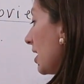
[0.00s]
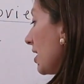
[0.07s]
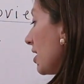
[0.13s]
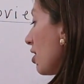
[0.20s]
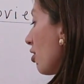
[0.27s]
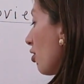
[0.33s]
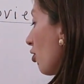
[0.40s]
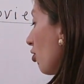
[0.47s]

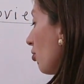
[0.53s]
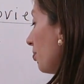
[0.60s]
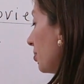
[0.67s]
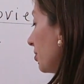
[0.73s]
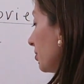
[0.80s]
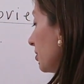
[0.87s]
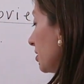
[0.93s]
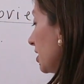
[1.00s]
I
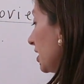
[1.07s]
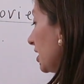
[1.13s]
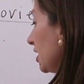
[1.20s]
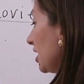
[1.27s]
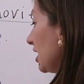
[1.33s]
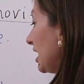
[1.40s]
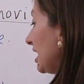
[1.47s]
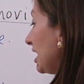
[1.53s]
hope.
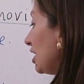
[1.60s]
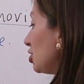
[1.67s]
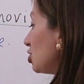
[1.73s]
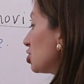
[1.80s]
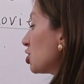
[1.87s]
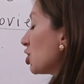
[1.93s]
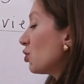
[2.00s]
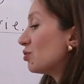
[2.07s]
It
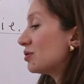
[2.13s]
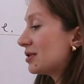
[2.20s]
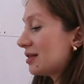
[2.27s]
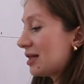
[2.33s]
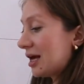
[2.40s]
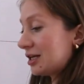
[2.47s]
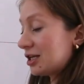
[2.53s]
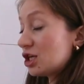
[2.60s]
shows
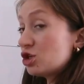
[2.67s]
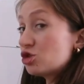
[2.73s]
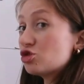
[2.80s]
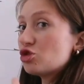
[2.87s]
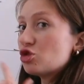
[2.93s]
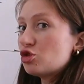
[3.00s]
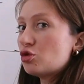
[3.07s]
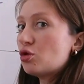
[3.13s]
that
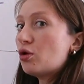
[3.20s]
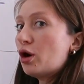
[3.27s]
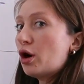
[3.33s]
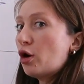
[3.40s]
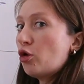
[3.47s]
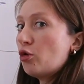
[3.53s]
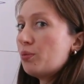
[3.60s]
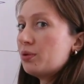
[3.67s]
it's your
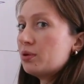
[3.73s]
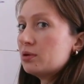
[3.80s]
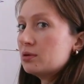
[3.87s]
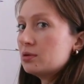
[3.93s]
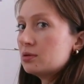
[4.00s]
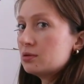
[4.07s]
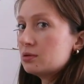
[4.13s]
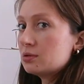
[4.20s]
hope,
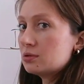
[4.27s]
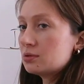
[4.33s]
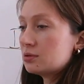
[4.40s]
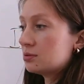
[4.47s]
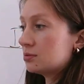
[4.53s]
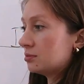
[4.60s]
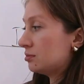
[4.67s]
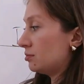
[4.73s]

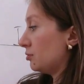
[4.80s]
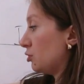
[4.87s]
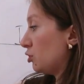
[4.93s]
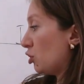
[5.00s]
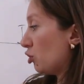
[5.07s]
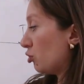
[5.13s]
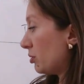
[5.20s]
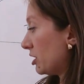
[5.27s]

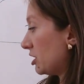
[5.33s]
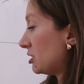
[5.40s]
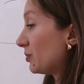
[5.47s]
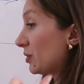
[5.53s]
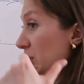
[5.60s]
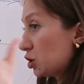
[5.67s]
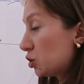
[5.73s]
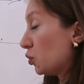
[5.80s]
nobody's
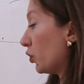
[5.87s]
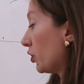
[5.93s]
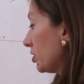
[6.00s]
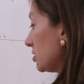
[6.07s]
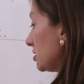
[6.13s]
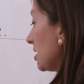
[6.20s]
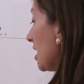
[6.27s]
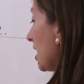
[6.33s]
but
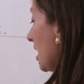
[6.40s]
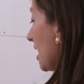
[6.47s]
yours.